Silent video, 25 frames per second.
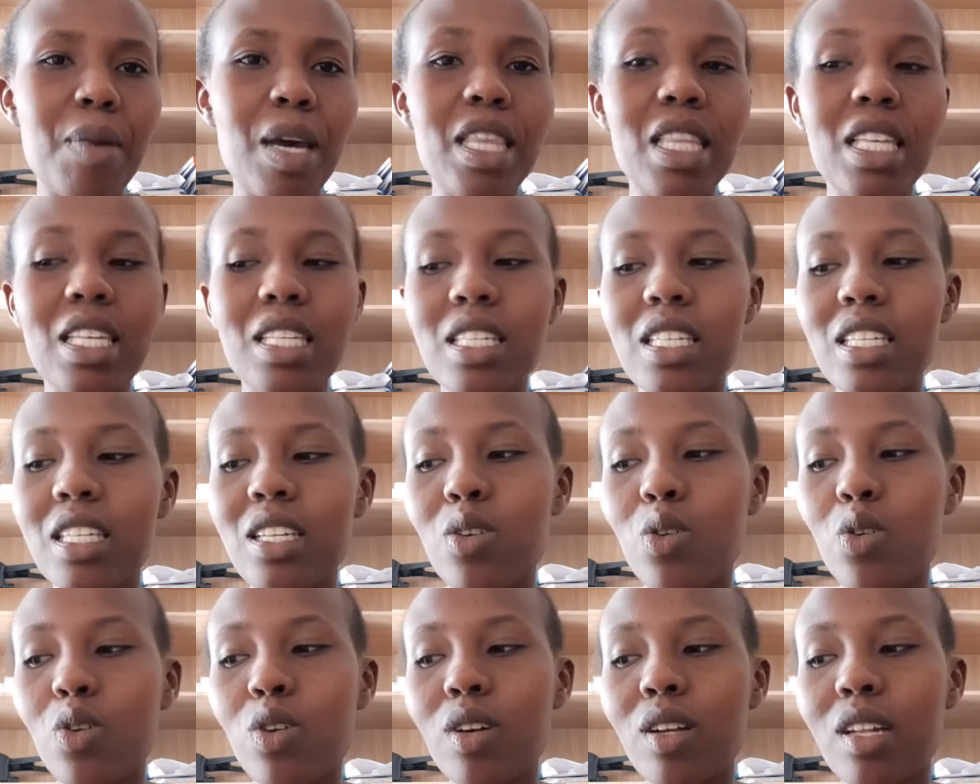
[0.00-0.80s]
And this
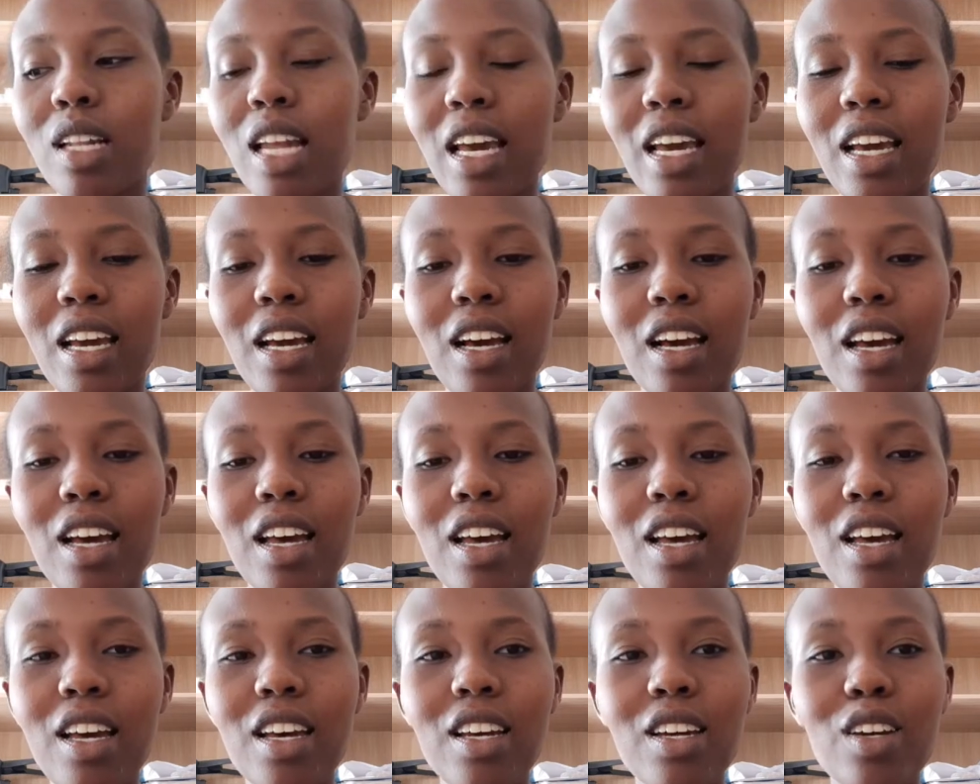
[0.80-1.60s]
like
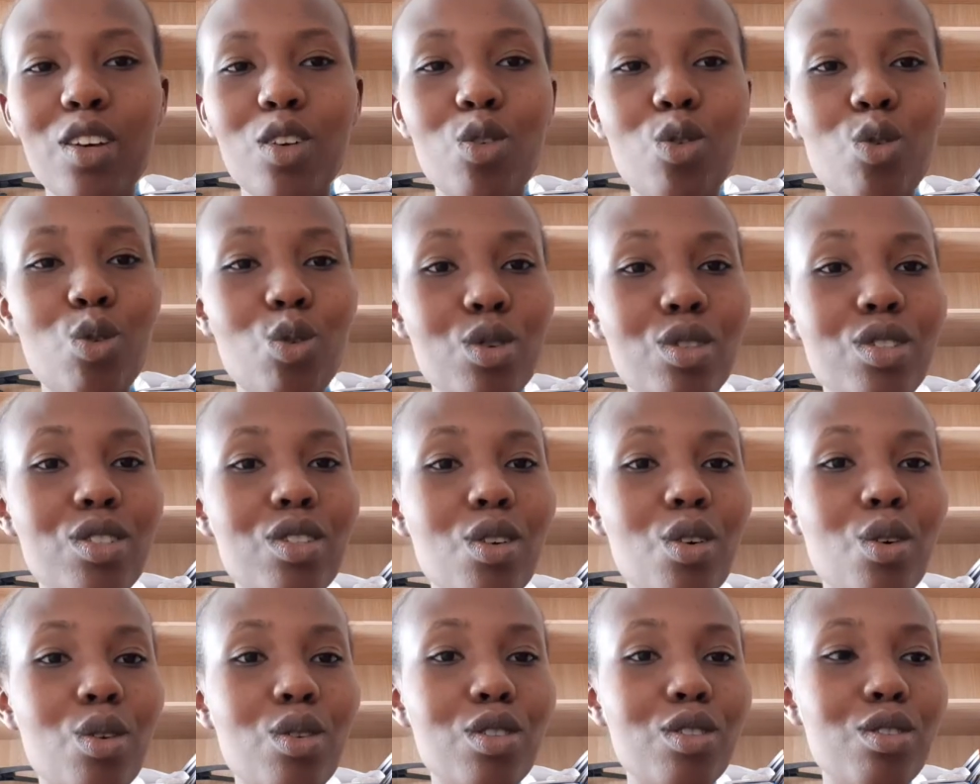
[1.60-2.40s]
goes
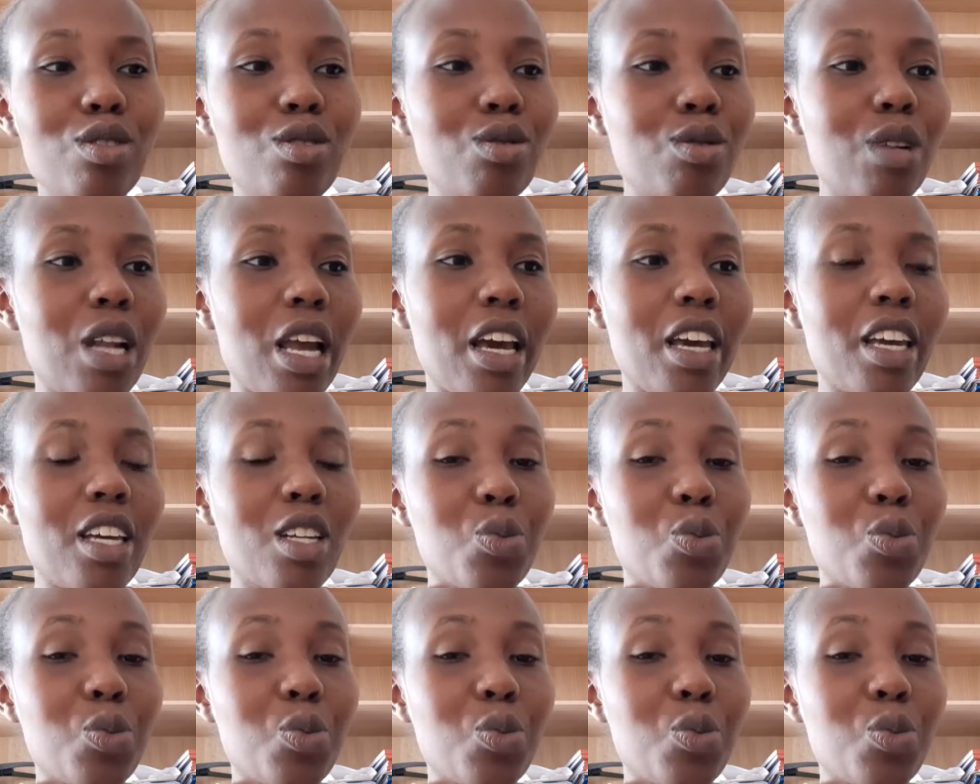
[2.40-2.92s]
on to like,